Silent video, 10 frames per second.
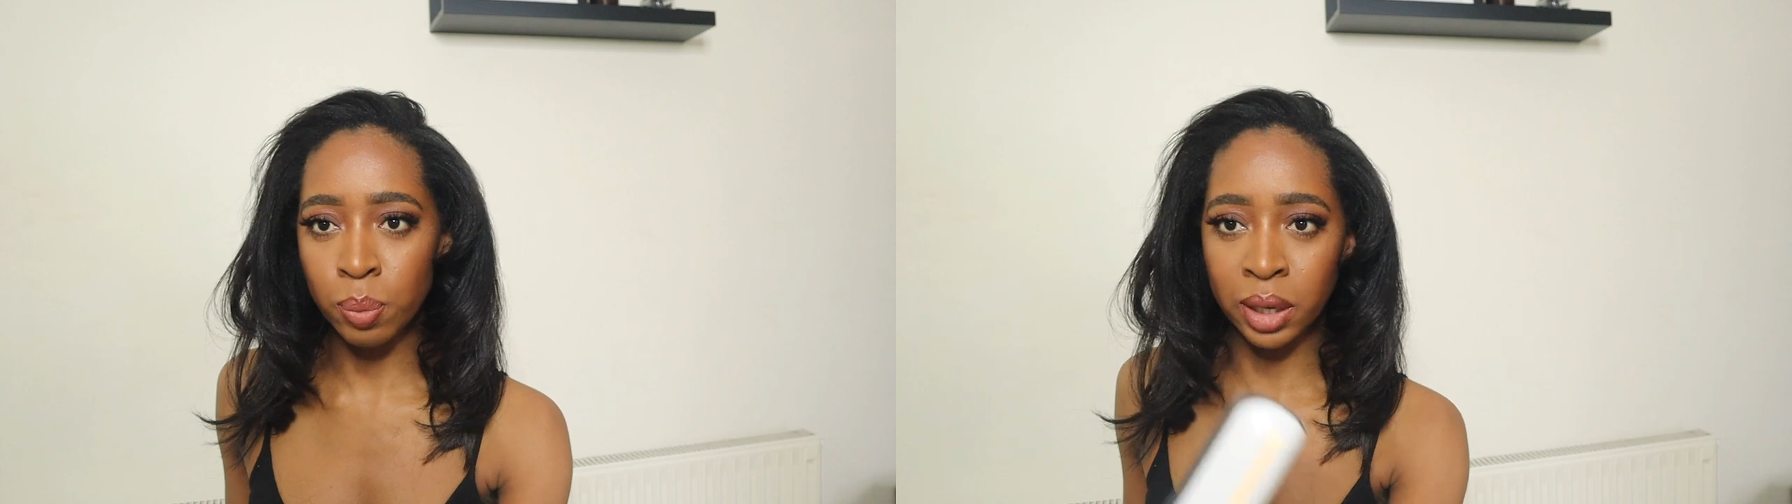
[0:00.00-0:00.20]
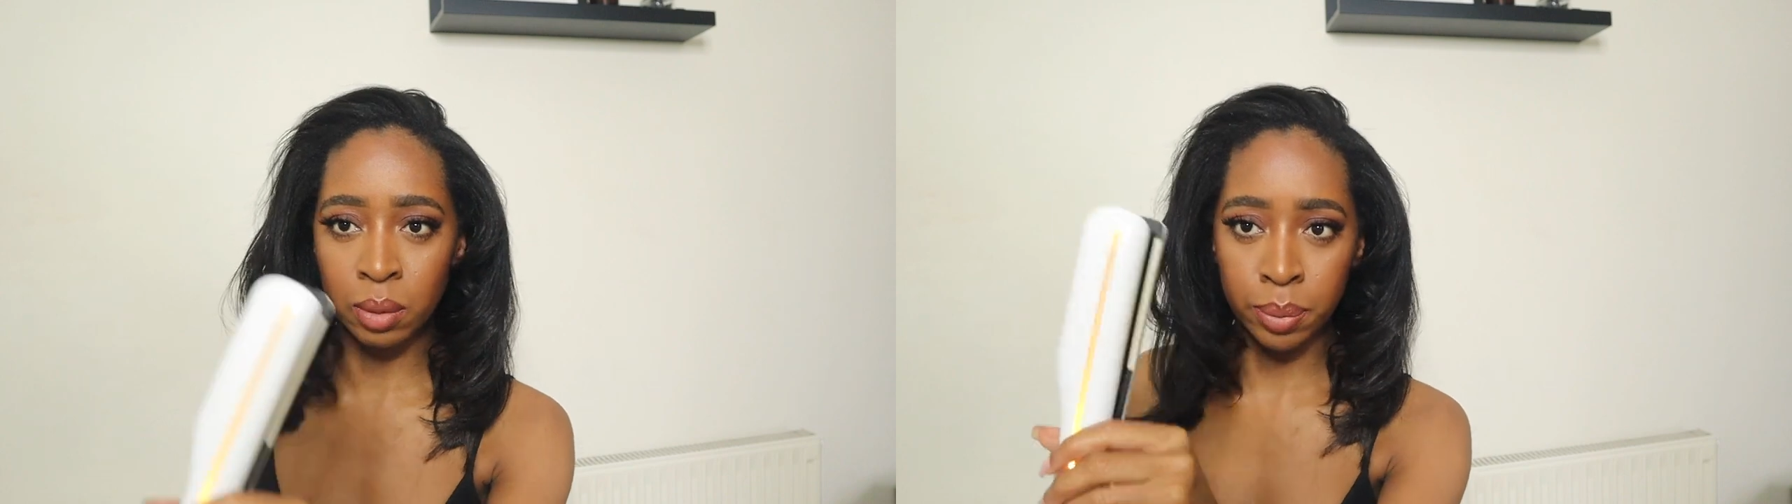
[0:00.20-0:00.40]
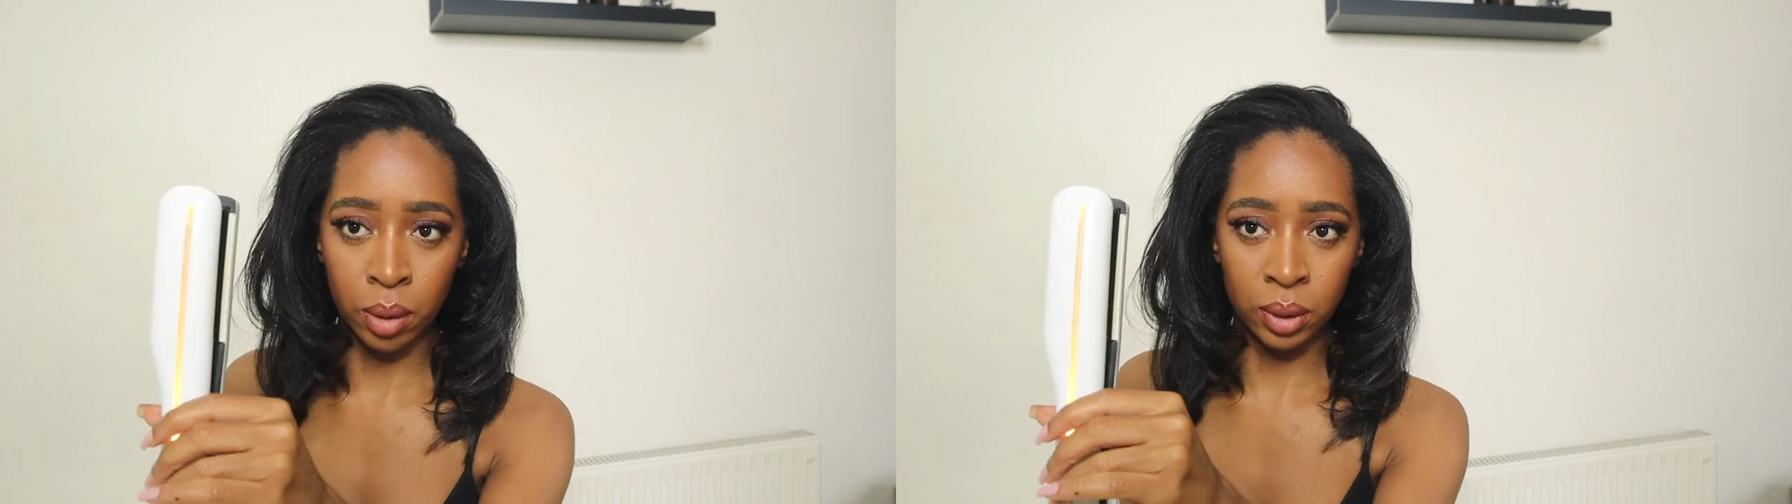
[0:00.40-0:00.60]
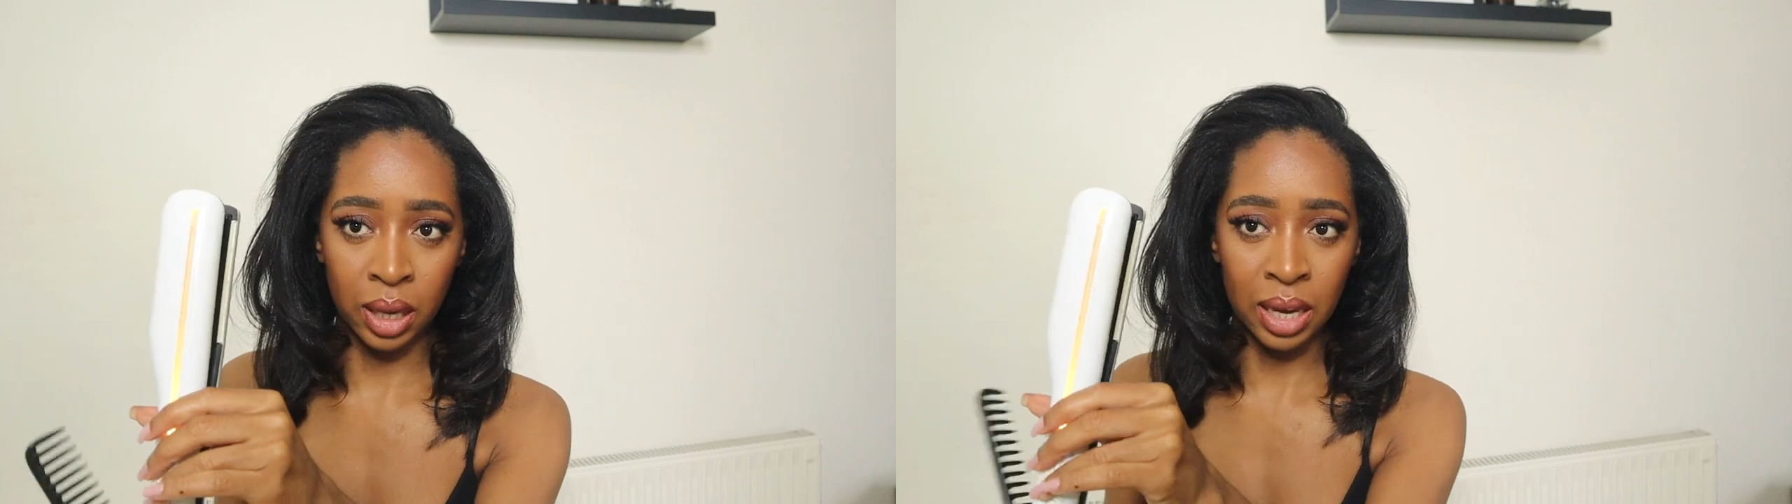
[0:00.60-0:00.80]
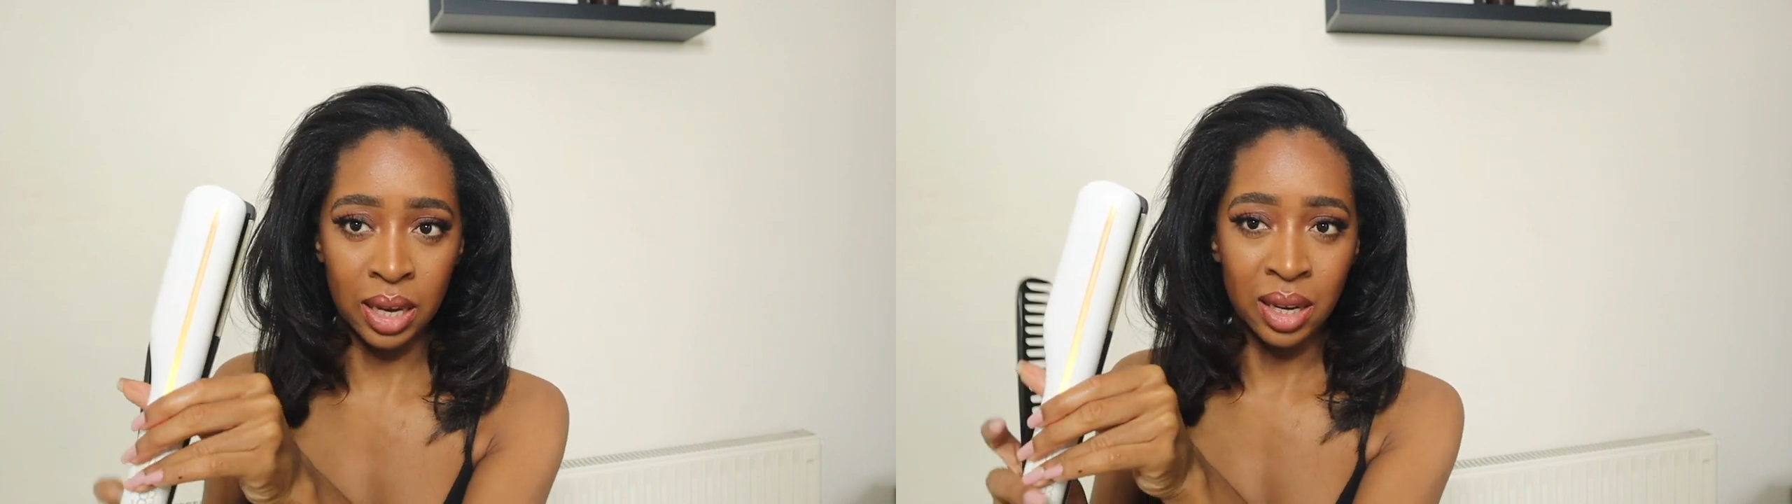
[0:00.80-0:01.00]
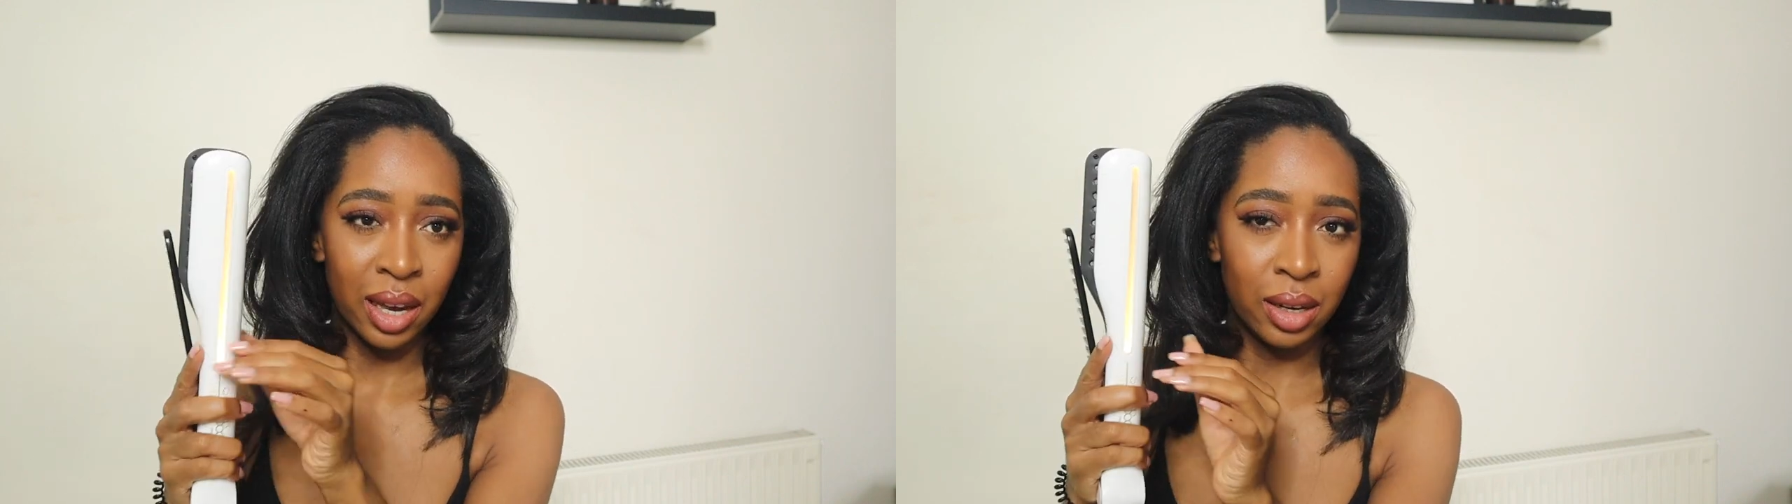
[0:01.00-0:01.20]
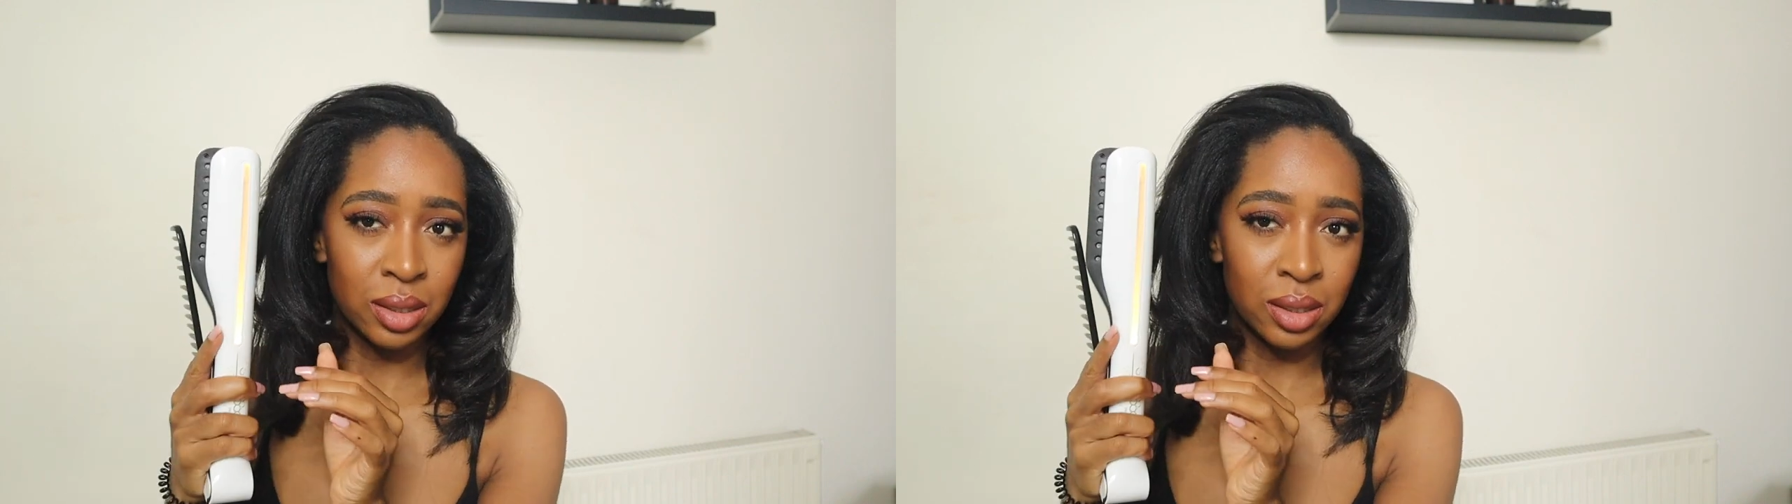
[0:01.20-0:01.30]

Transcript: big and bulky, it